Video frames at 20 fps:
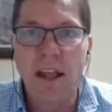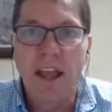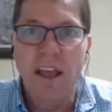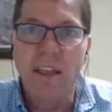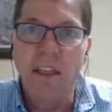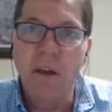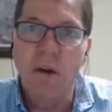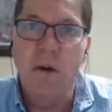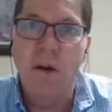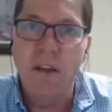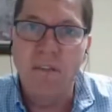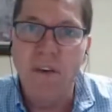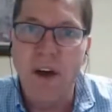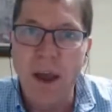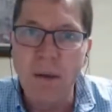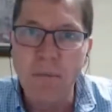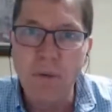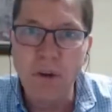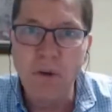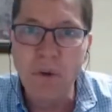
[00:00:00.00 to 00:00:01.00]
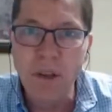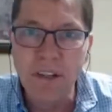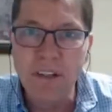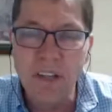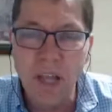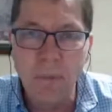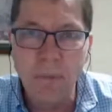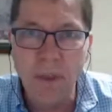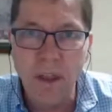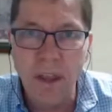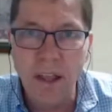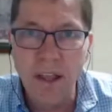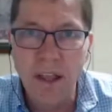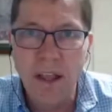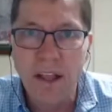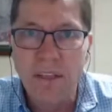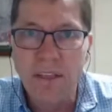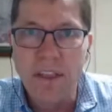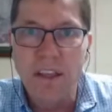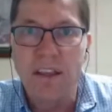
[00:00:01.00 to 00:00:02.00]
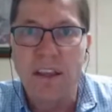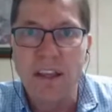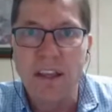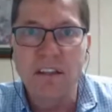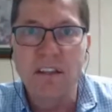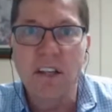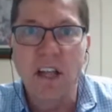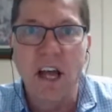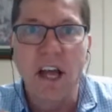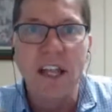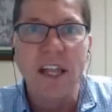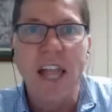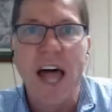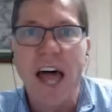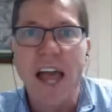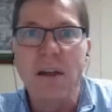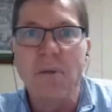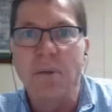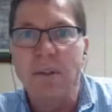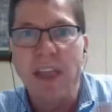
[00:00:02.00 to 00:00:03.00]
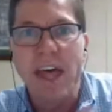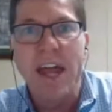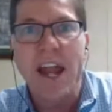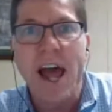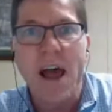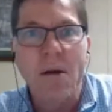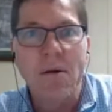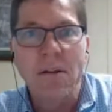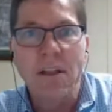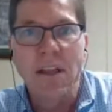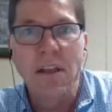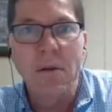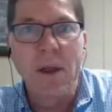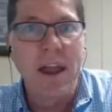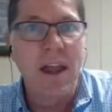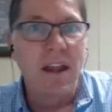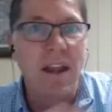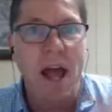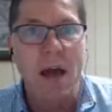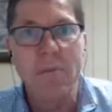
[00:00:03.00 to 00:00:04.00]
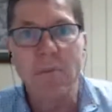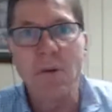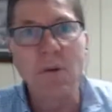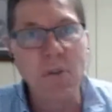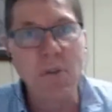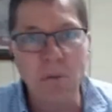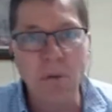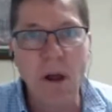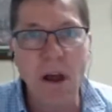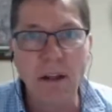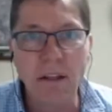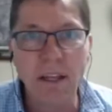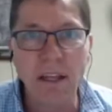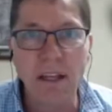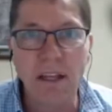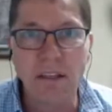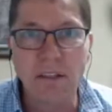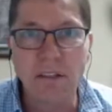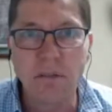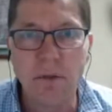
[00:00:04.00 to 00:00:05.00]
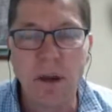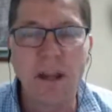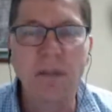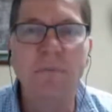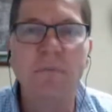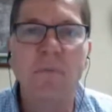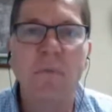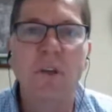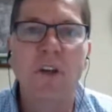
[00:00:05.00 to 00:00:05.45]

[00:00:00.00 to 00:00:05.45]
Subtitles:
And then go, if I'm doing something that doesn't align with that hourly rate, I'm doing the wrong things, right?